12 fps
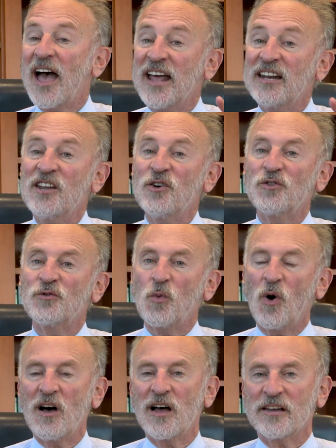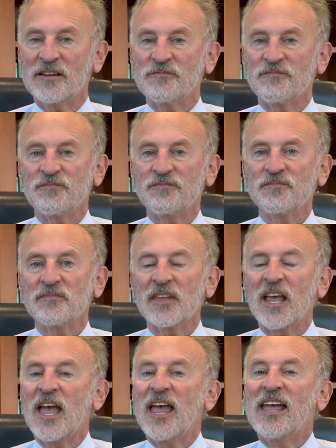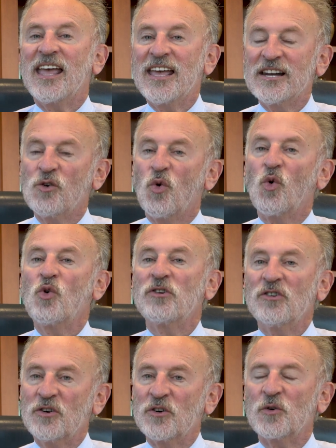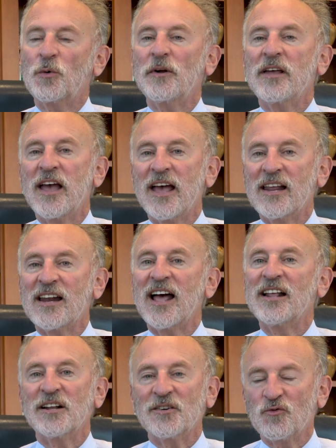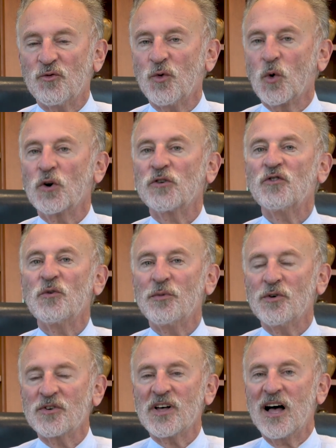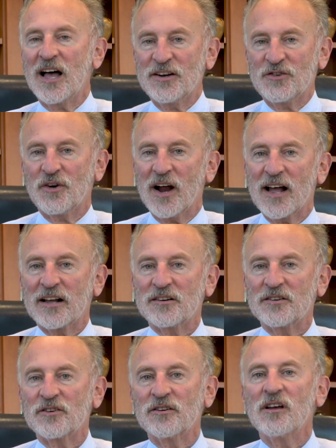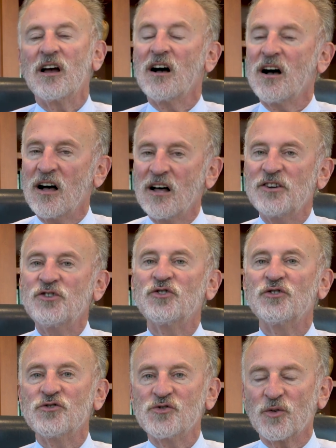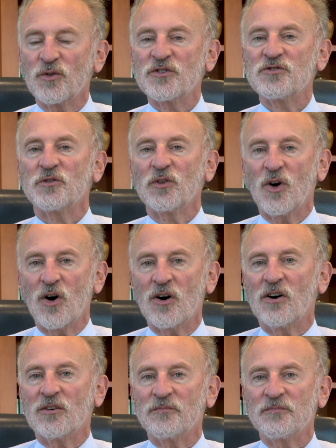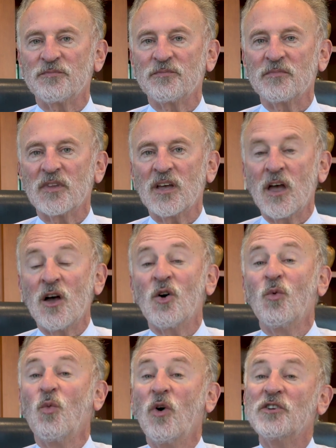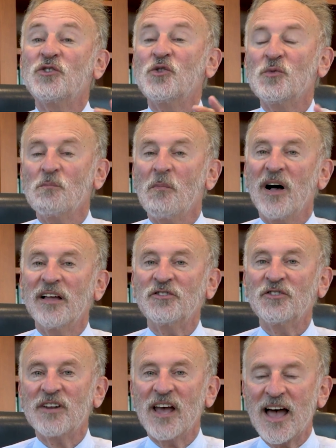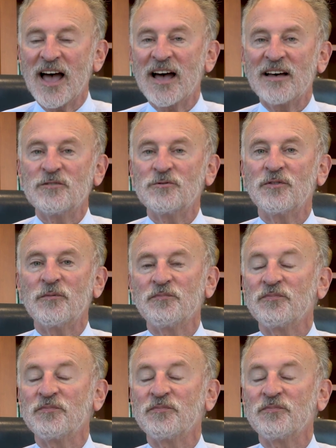And here's why. In order to create an enforceable contract under Georgia law, what you must have